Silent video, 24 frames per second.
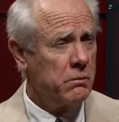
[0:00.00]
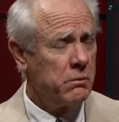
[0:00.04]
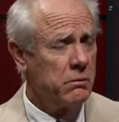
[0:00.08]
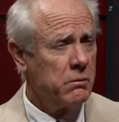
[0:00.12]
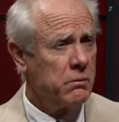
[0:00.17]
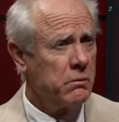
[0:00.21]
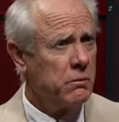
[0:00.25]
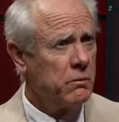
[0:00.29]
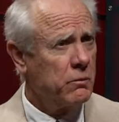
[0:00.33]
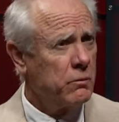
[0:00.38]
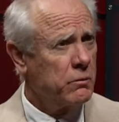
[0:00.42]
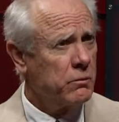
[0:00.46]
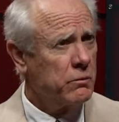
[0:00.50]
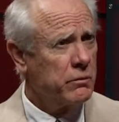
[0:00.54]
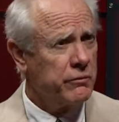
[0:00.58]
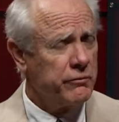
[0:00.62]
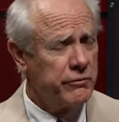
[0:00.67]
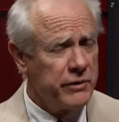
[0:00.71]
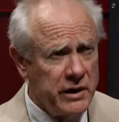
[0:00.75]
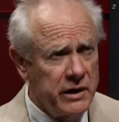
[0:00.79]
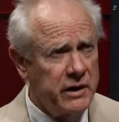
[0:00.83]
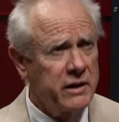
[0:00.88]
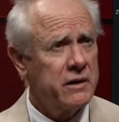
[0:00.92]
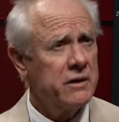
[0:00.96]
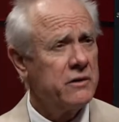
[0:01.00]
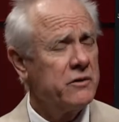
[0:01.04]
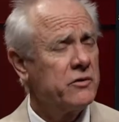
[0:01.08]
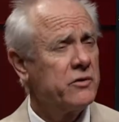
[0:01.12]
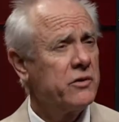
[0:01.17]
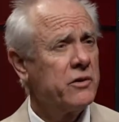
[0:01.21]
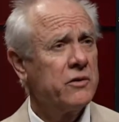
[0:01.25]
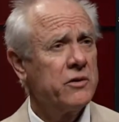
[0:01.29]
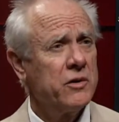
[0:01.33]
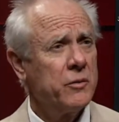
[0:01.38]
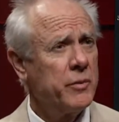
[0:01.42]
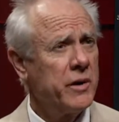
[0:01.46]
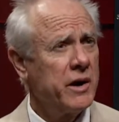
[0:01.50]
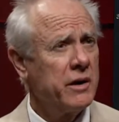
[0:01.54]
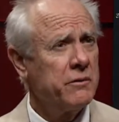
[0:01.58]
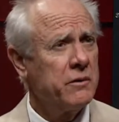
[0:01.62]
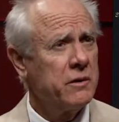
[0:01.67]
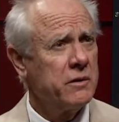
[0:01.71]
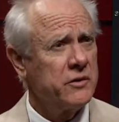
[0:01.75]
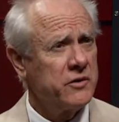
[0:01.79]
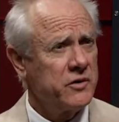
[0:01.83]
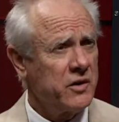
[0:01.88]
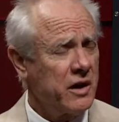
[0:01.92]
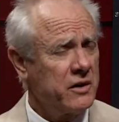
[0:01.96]
we're very concerned about
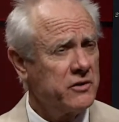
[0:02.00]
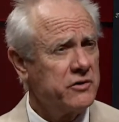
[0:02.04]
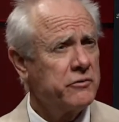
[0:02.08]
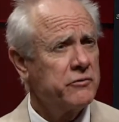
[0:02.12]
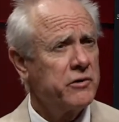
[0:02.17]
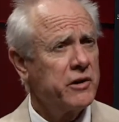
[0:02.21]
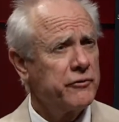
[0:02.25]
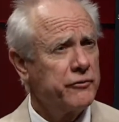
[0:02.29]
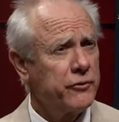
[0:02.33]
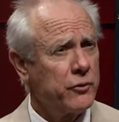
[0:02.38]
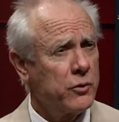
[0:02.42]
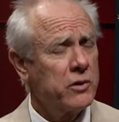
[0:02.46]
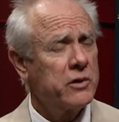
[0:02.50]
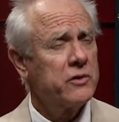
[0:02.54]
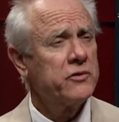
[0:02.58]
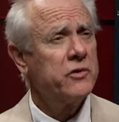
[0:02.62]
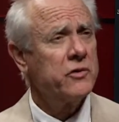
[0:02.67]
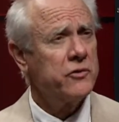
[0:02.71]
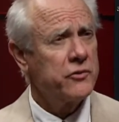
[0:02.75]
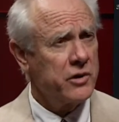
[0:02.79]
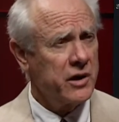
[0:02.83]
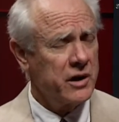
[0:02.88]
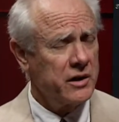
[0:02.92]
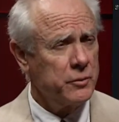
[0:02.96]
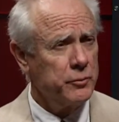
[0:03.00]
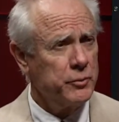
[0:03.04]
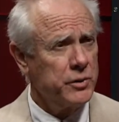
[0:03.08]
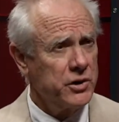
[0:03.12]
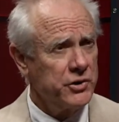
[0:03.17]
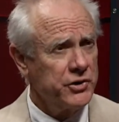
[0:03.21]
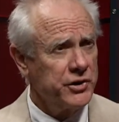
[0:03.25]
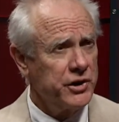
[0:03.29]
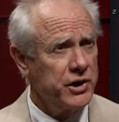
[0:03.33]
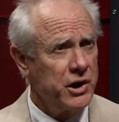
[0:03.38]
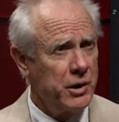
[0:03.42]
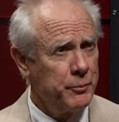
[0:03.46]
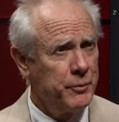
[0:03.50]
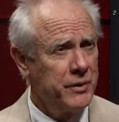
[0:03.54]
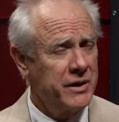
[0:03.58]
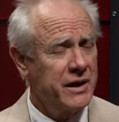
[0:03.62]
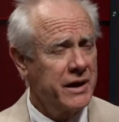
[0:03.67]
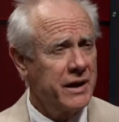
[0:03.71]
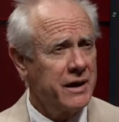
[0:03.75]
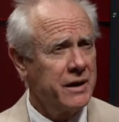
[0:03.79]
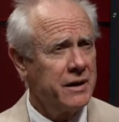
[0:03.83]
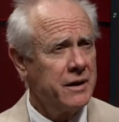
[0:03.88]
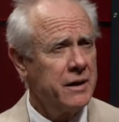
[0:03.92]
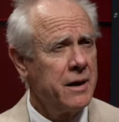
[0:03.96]
the size of our forest and trying to build it up
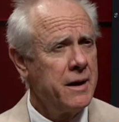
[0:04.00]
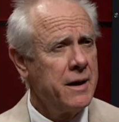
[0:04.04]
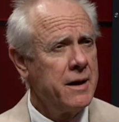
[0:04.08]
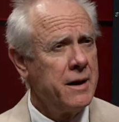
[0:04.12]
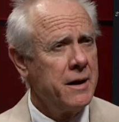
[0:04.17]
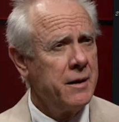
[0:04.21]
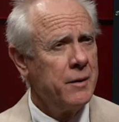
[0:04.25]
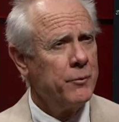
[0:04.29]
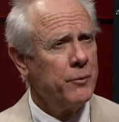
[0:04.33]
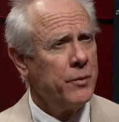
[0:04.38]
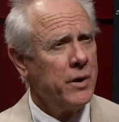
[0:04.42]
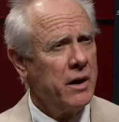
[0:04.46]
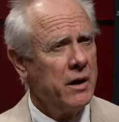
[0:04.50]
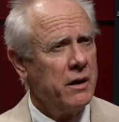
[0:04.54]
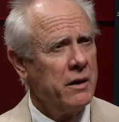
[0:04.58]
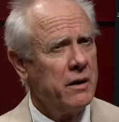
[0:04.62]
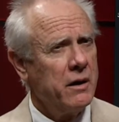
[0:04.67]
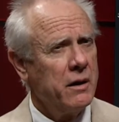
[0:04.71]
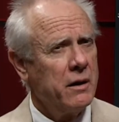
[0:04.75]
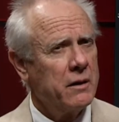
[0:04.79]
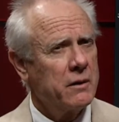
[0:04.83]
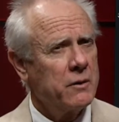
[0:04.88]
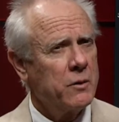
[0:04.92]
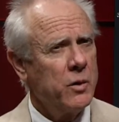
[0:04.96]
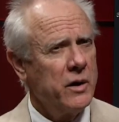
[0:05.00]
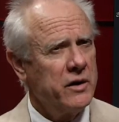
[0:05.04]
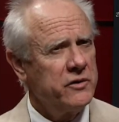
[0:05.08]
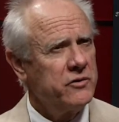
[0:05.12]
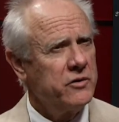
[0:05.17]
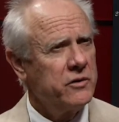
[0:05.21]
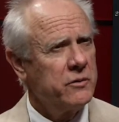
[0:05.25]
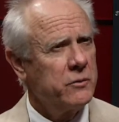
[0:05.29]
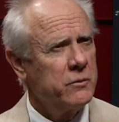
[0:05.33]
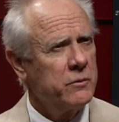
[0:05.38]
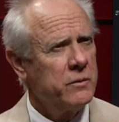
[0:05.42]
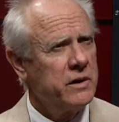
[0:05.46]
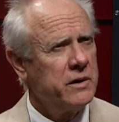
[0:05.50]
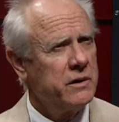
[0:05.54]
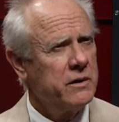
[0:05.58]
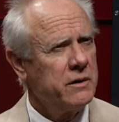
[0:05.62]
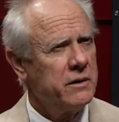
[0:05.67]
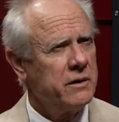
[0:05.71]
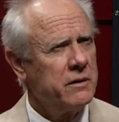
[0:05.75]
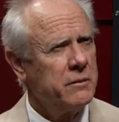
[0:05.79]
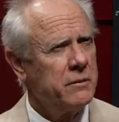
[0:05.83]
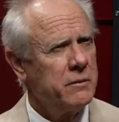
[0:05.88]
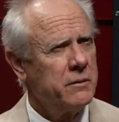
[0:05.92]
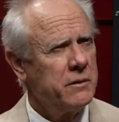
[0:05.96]
again. But the uh,
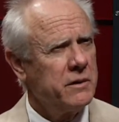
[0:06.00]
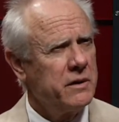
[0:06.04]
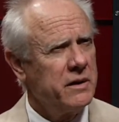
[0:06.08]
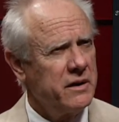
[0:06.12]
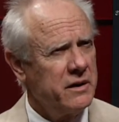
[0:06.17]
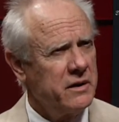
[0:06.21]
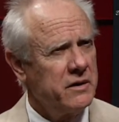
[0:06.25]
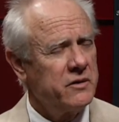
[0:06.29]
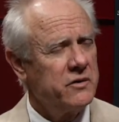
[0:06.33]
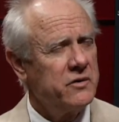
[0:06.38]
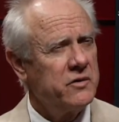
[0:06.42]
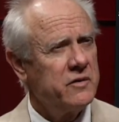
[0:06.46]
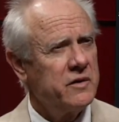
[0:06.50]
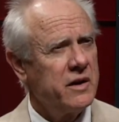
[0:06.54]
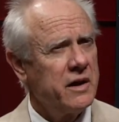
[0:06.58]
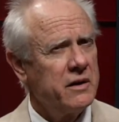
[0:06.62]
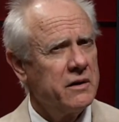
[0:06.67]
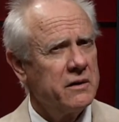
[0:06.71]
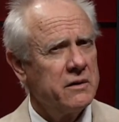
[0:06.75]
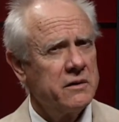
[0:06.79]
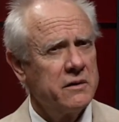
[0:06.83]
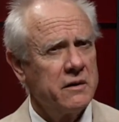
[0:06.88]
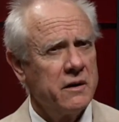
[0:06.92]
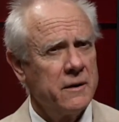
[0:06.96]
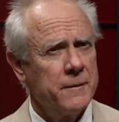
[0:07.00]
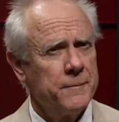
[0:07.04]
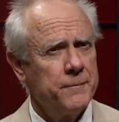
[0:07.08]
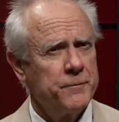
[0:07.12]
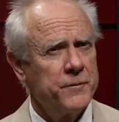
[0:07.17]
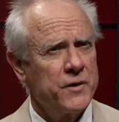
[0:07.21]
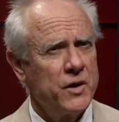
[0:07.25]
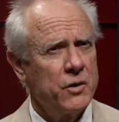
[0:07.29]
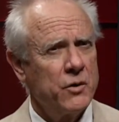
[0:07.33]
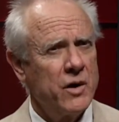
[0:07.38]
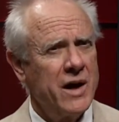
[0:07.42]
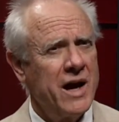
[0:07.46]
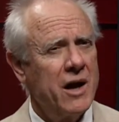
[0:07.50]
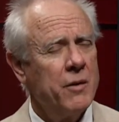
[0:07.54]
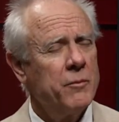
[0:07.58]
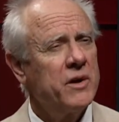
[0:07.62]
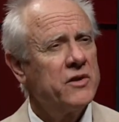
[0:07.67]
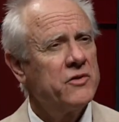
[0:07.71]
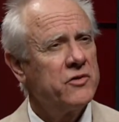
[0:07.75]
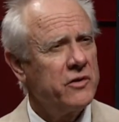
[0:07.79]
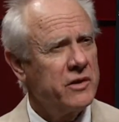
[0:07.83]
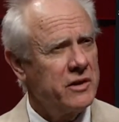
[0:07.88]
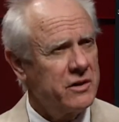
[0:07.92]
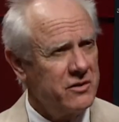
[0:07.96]
question is that um, you know how
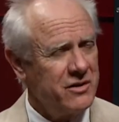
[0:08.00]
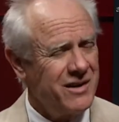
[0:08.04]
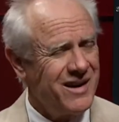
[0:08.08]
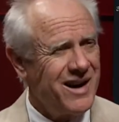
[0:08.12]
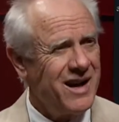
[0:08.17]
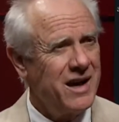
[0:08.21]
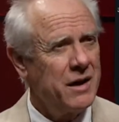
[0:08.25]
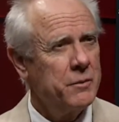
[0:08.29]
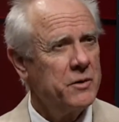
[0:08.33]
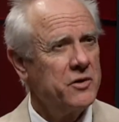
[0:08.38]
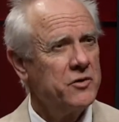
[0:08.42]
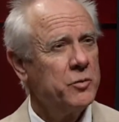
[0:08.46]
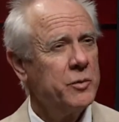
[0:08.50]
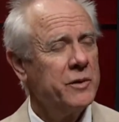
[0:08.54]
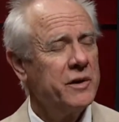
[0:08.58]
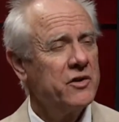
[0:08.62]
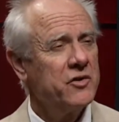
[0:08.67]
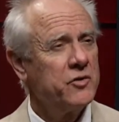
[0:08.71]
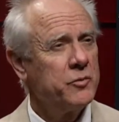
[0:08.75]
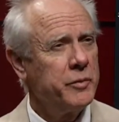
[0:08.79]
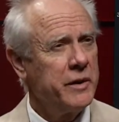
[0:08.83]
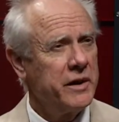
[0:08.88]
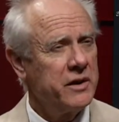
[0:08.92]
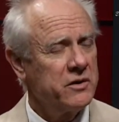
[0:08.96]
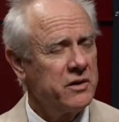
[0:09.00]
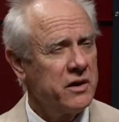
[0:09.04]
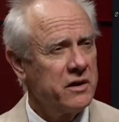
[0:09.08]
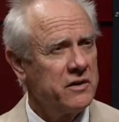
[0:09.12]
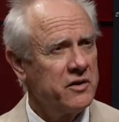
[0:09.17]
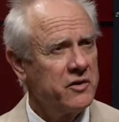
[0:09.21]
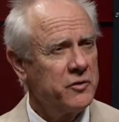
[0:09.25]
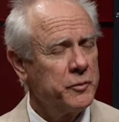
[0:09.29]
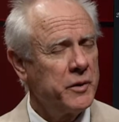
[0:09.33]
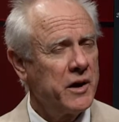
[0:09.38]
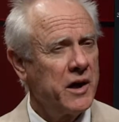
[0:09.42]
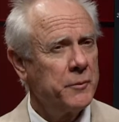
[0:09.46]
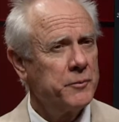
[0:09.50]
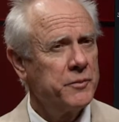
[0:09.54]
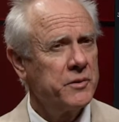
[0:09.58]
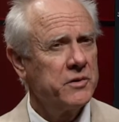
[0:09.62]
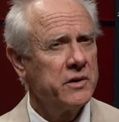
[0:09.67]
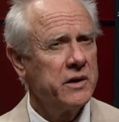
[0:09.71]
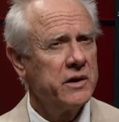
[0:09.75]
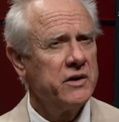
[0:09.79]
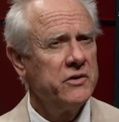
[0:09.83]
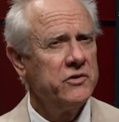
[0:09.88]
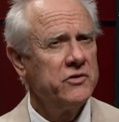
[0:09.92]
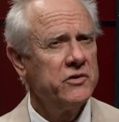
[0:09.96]
much of their time is being spent exactly. on this
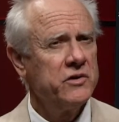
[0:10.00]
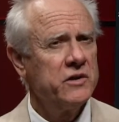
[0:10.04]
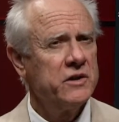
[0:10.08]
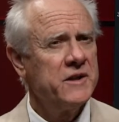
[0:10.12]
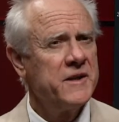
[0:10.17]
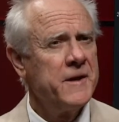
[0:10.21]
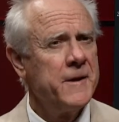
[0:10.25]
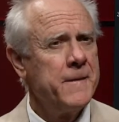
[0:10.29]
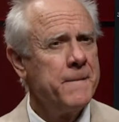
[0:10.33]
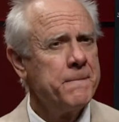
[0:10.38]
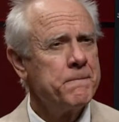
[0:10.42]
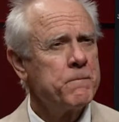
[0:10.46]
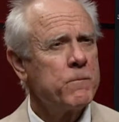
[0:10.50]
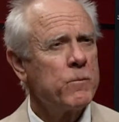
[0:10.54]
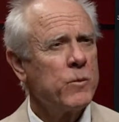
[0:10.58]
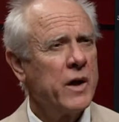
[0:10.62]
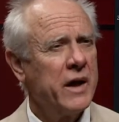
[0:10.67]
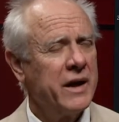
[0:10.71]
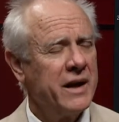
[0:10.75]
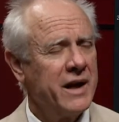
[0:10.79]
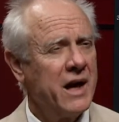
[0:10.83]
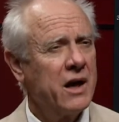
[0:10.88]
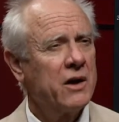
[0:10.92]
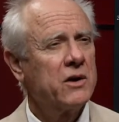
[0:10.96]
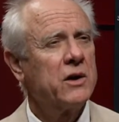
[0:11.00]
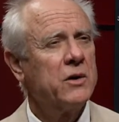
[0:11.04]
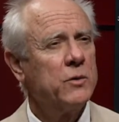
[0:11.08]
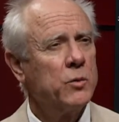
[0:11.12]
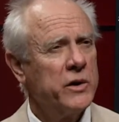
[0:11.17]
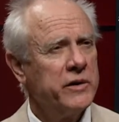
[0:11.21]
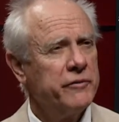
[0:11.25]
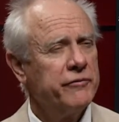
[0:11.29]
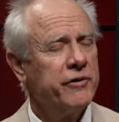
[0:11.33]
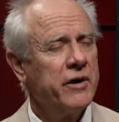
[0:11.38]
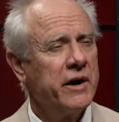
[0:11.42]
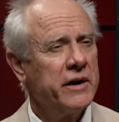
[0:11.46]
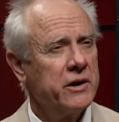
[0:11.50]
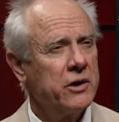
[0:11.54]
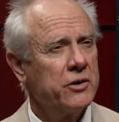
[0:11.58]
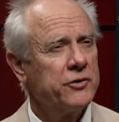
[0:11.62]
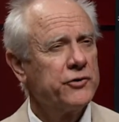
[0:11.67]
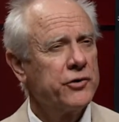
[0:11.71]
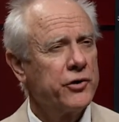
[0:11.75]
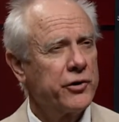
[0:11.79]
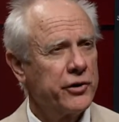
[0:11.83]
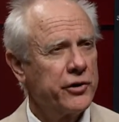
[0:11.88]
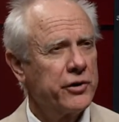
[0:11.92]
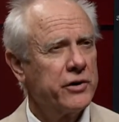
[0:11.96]
population and how could we find
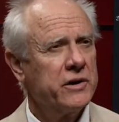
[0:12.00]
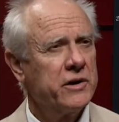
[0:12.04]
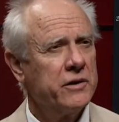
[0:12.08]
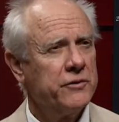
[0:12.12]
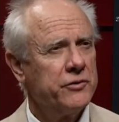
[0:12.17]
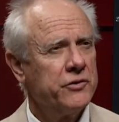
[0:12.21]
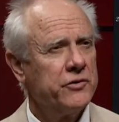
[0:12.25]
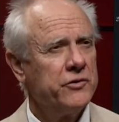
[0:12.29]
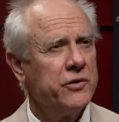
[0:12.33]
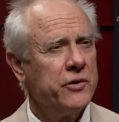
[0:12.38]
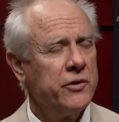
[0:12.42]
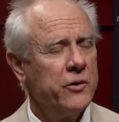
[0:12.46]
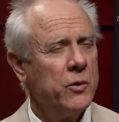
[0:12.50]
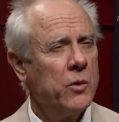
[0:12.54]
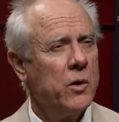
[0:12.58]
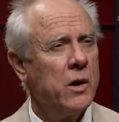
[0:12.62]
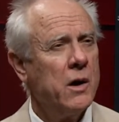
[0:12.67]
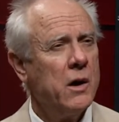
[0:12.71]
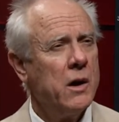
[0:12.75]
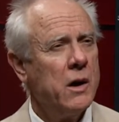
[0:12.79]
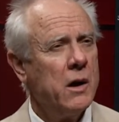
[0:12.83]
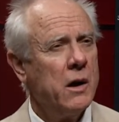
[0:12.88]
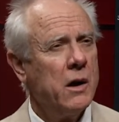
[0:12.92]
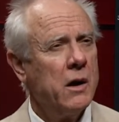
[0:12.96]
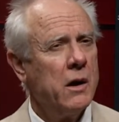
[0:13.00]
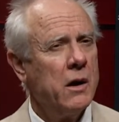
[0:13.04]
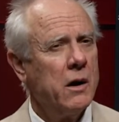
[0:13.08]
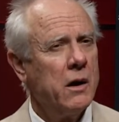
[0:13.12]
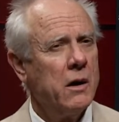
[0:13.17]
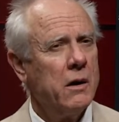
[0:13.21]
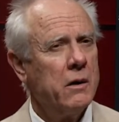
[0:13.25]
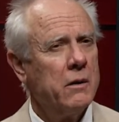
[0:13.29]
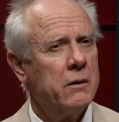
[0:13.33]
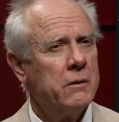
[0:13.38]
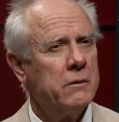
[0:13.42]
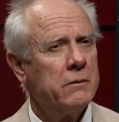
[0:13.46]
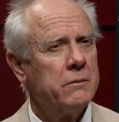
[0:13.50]
alternatives to, uh,